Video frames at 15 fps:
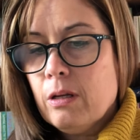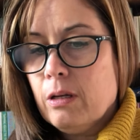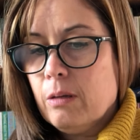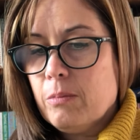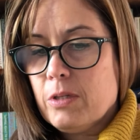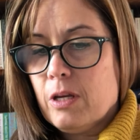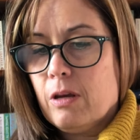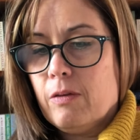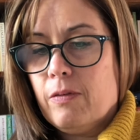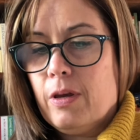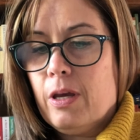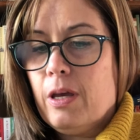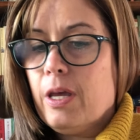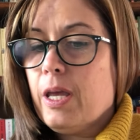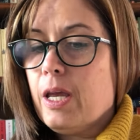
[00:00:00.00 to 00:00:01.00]
looped over
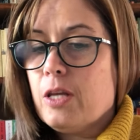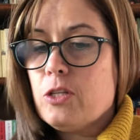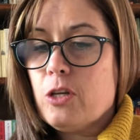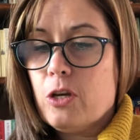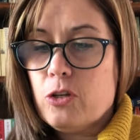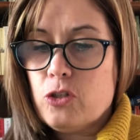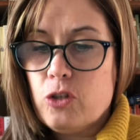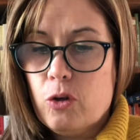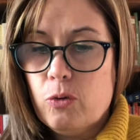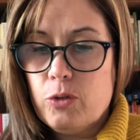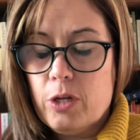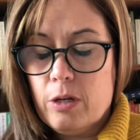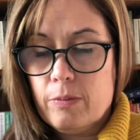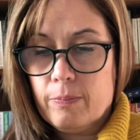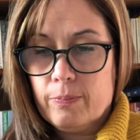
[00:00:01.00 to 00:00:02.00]
her ear to her
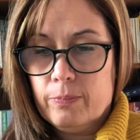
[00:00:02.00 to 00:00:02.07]
shoulder.